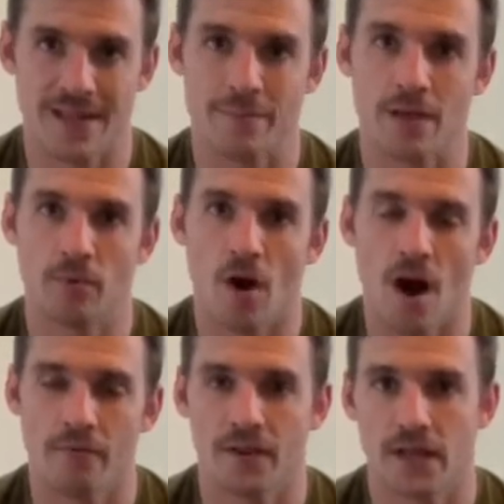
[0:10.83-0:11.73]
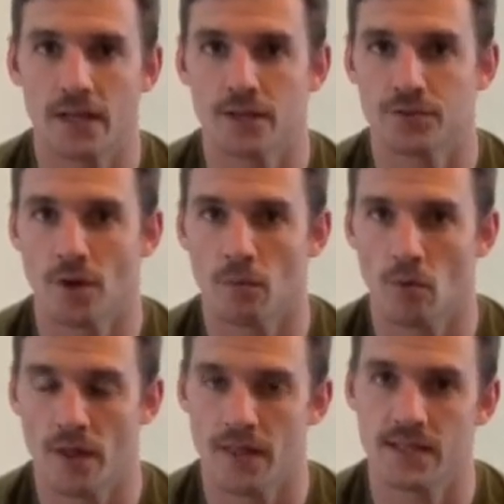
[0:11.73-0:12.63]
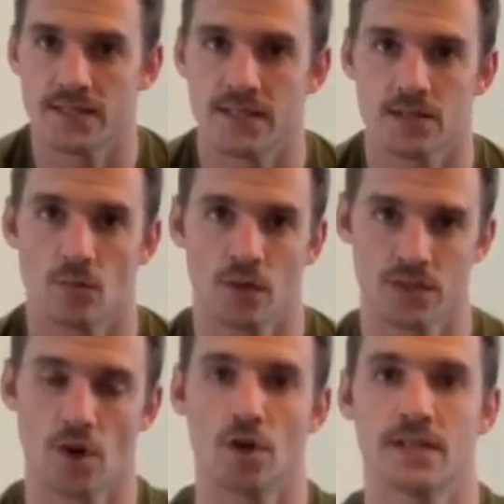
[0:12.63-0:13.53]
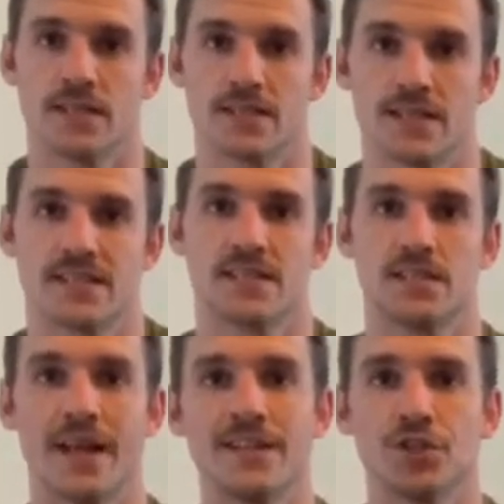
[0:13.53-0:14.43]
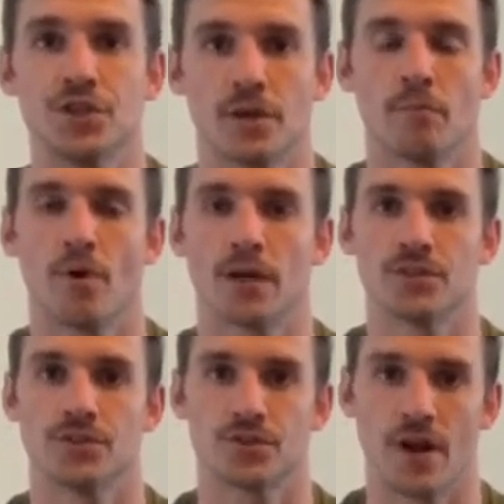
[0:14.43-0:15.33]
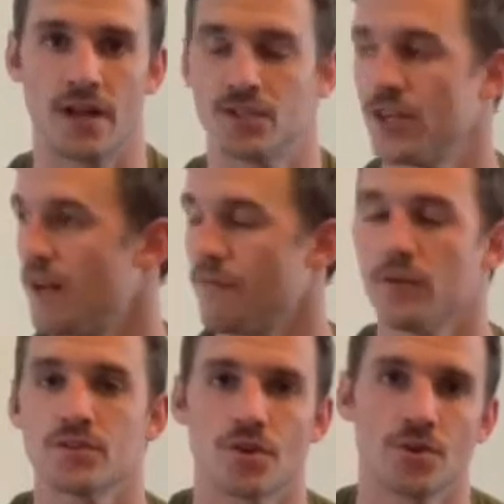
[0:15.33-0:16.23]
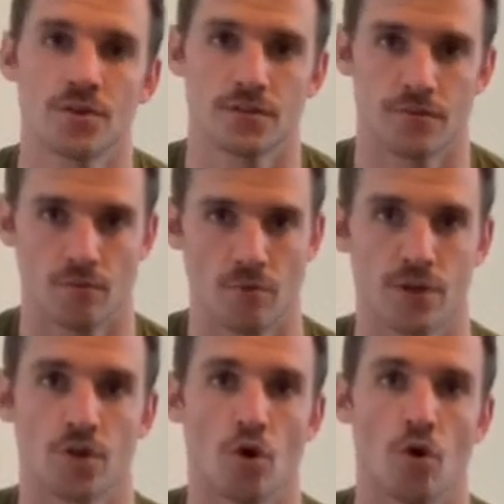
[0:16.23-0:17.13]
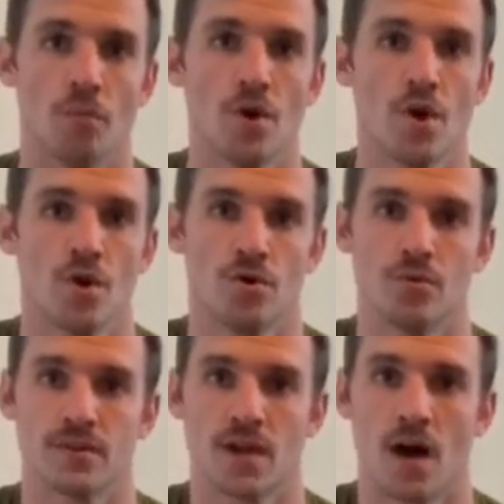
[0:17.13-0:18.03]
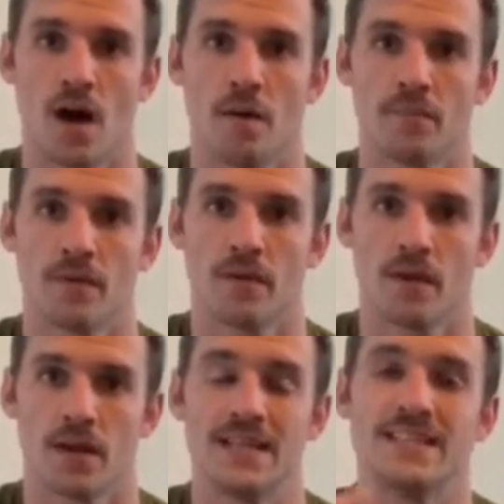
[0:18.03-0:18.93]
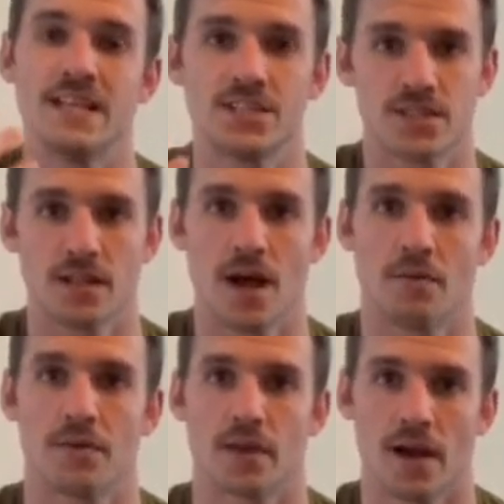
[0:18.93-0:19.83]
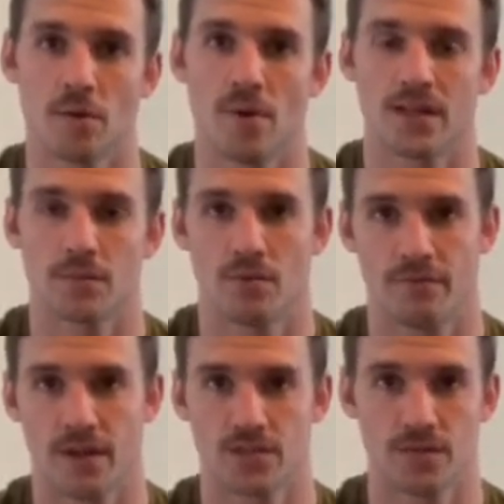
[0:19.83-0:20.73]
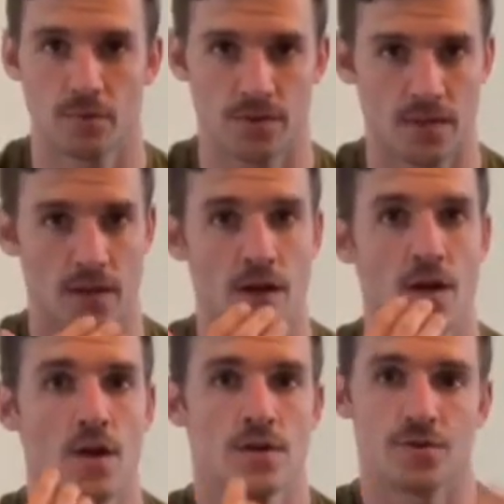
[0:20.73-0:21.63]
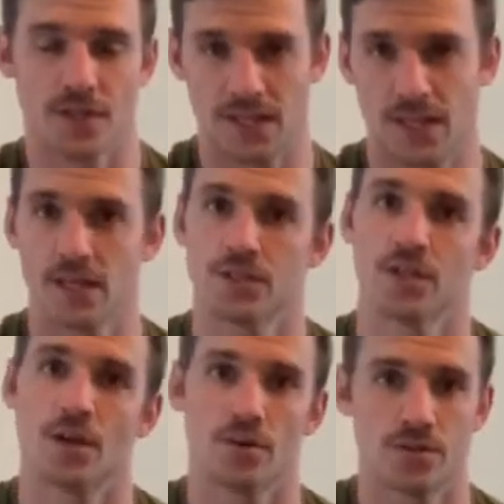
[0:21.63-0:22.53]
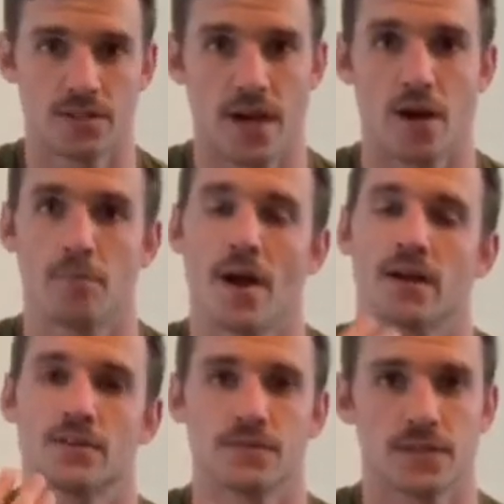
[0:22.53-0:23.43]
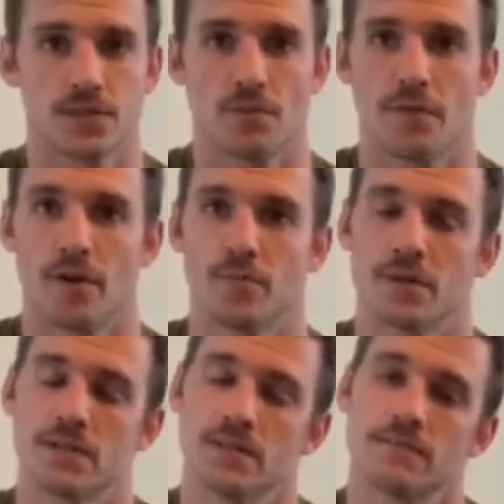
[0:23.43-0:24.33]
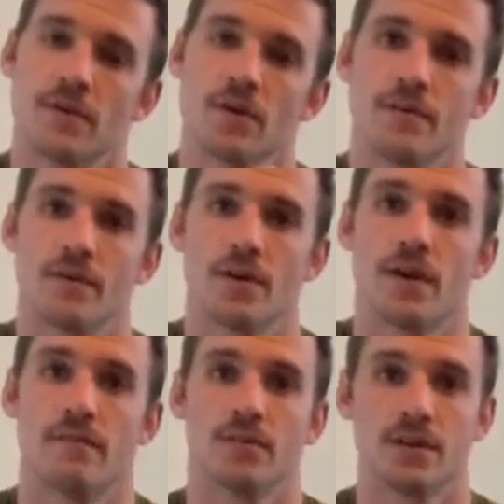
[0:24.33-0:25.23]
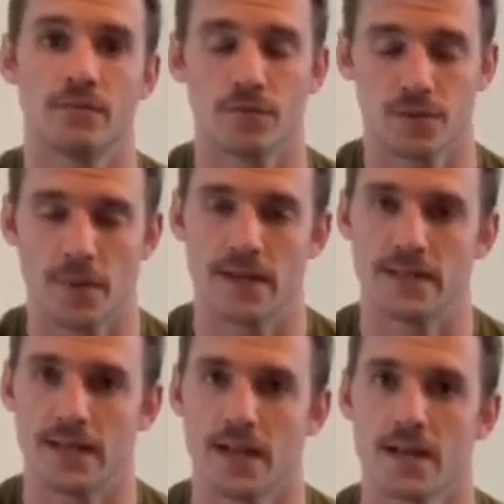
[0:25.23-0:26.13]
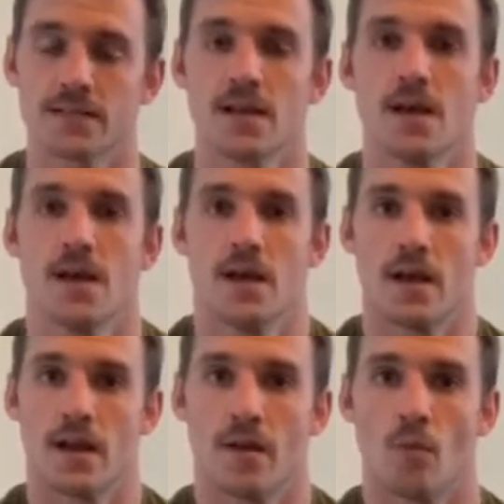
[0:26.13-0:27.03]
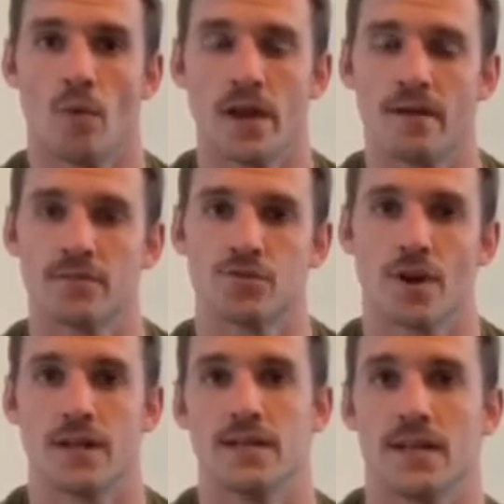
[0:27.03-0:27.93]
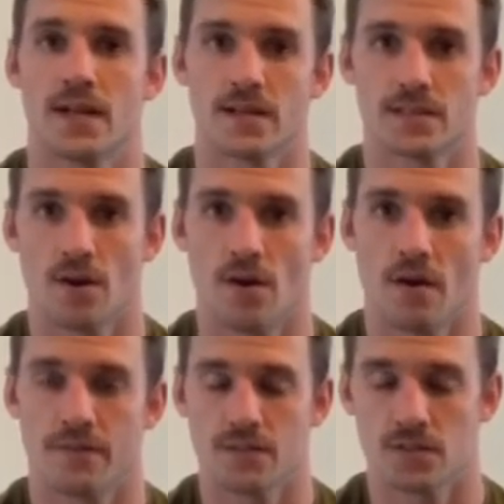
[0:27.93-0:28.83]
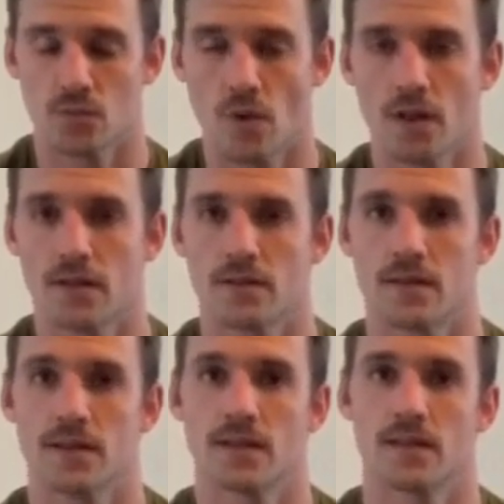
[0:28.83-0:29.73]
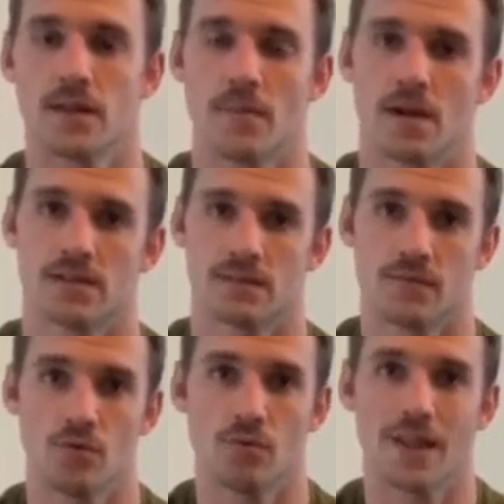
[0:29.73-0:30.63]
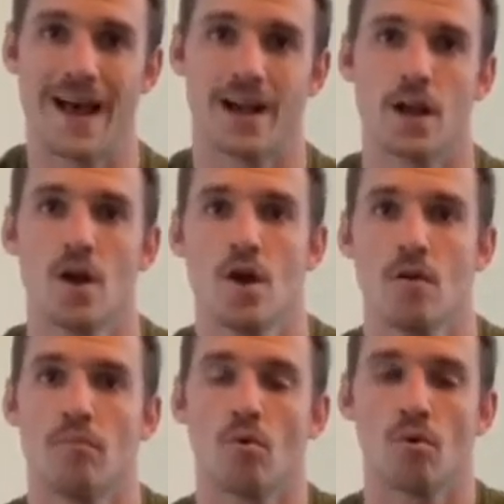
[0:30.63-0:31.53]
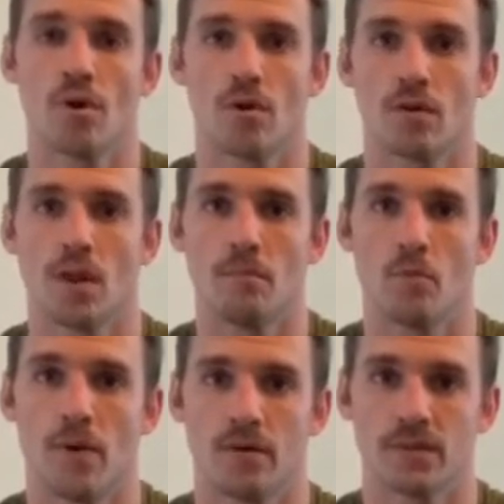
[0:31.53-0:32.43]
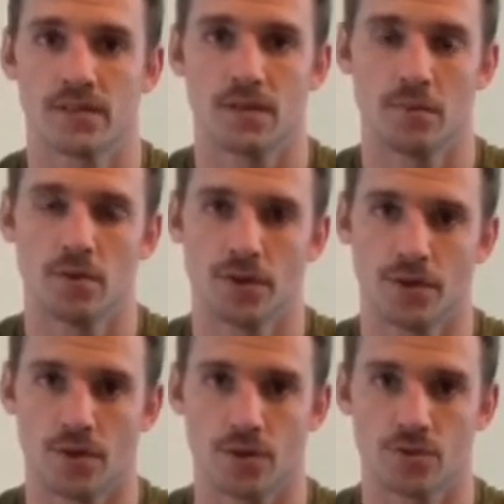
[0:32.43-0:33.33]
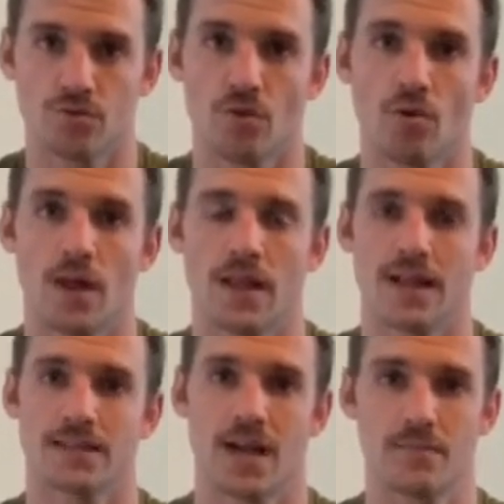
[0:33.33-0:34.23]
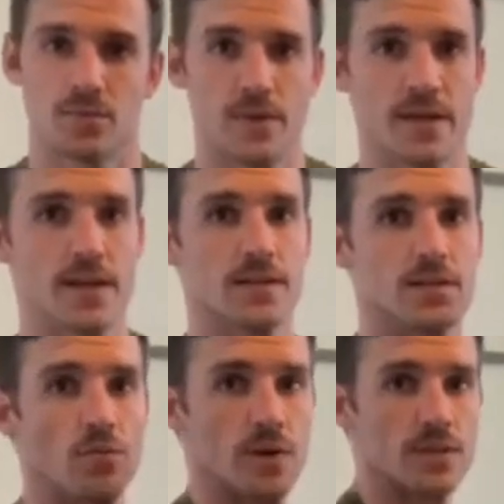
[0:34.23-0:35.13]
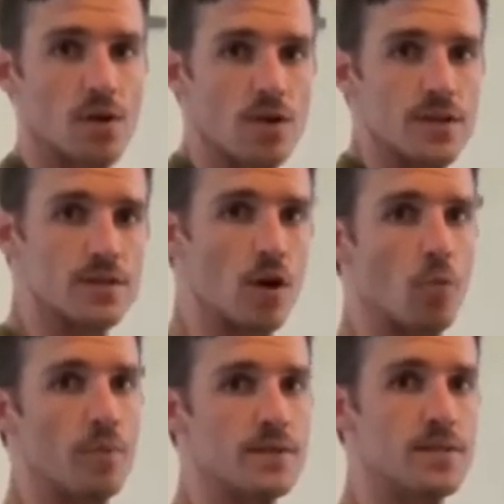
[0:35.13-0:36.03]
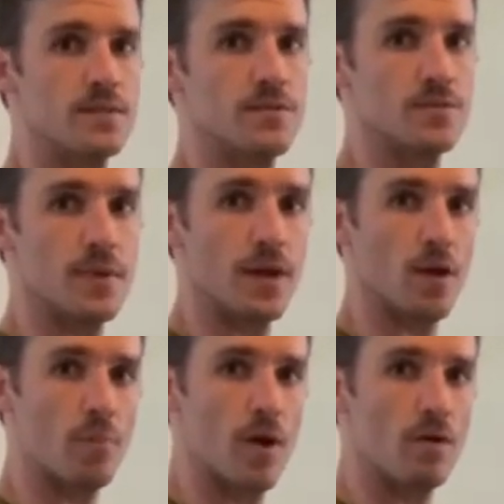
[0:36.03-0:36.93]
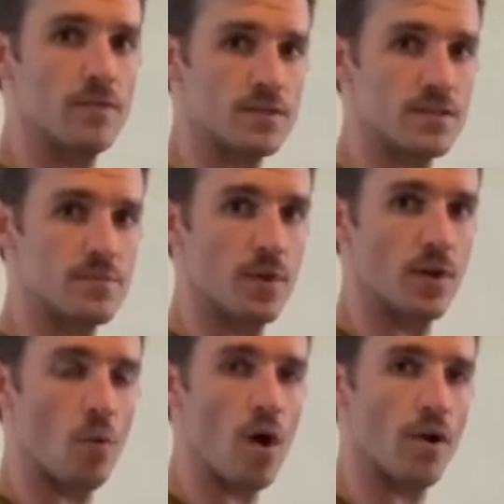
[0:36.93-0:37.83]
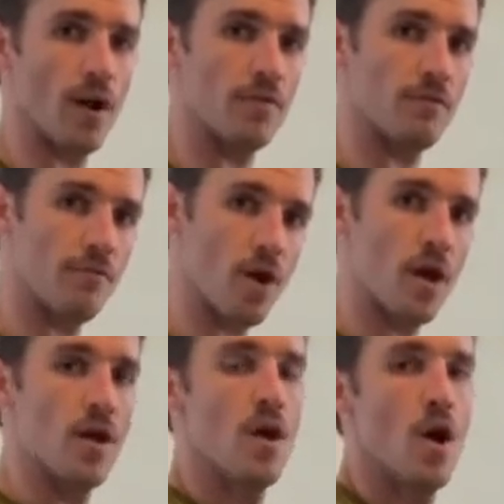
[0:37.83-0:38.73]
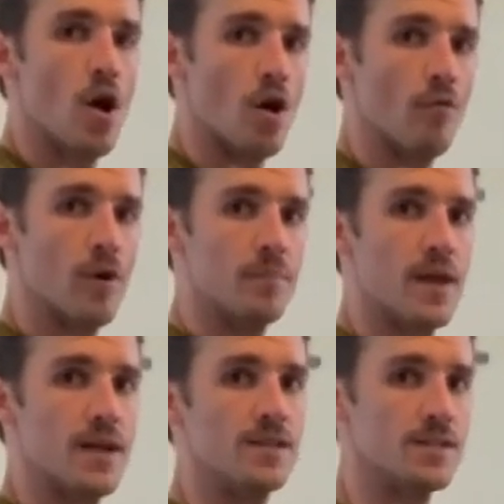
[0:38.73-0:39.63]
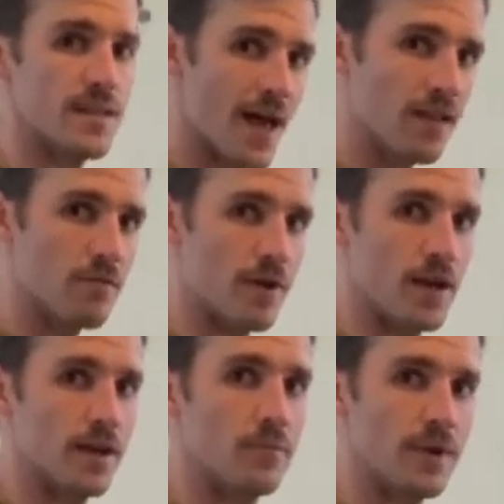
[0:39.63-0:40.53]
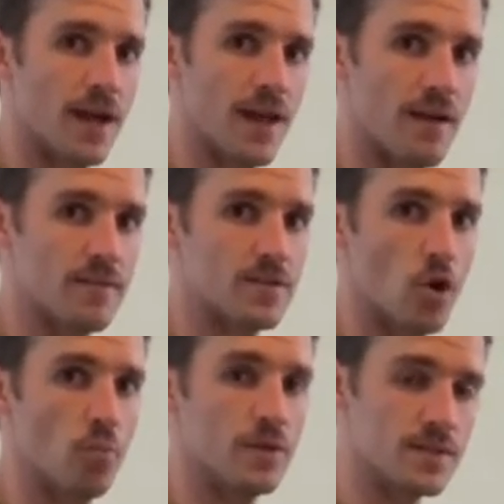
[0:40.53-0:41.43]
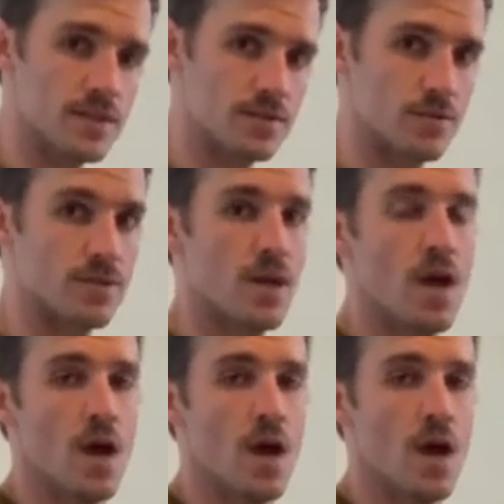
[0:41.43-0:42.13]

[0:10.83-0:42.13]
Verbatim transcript: that people often get into trouble with is this, what's called this extension compression strategy. And I first heard this from Rich Ulm, who is, um, he teaches a lot within the chiropractic profession, both to strength and conditioning coaches, chiropractors, physical therapists. He's very, very heavily influenced by D N S. And we have trained in D N S in our office as well. And the thing to think about is if you lack poor lumbopelvic stability or control, a lot of times we get into what's called this open scissors, meaning our pelvis is spilling water out the front, our rib cage is elevated, and we kind of have this open scissors.